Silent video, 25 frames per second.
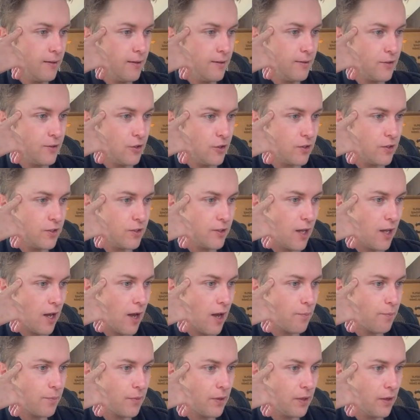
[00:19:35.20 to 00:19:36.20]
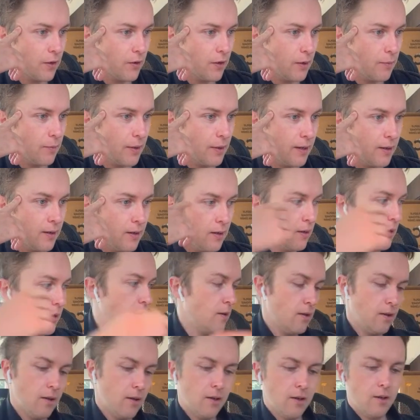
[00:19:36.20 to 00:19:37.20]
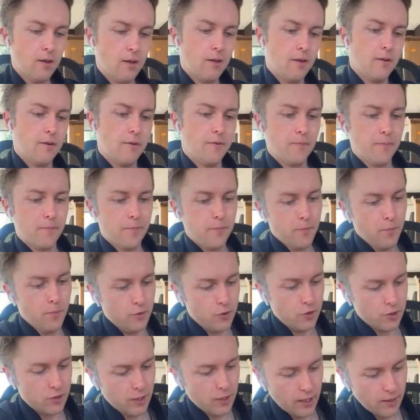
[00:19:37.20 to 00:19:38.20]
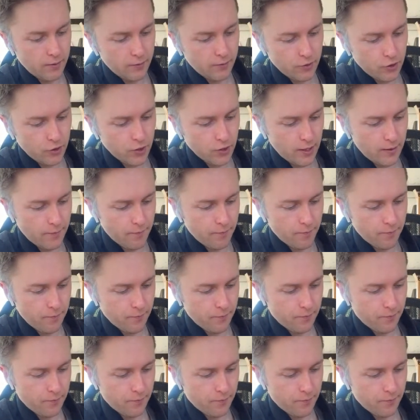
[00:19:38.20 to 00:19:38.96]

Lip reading: just stop. You know what I mean? Which is kind of a shame,